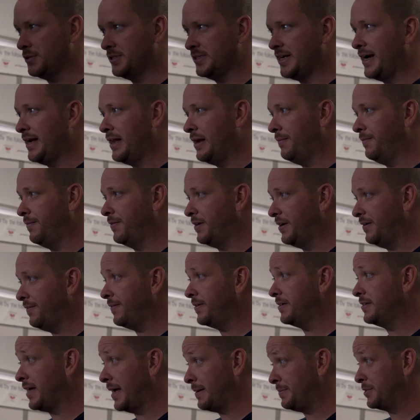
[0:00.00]
were signing up for
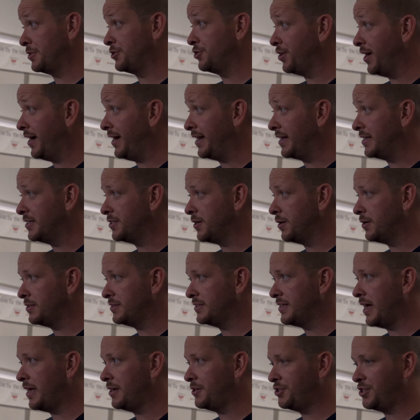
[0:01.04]
different types of training, so
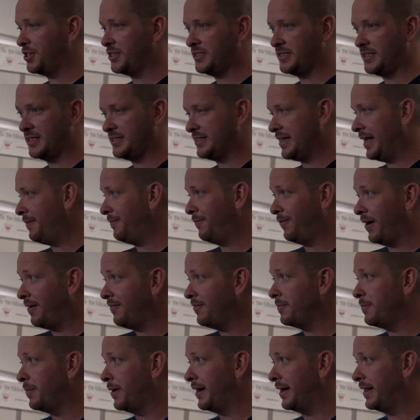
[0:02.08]
it's not just the same for
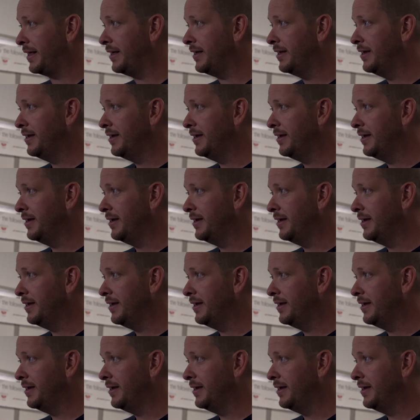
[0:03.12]
everybody.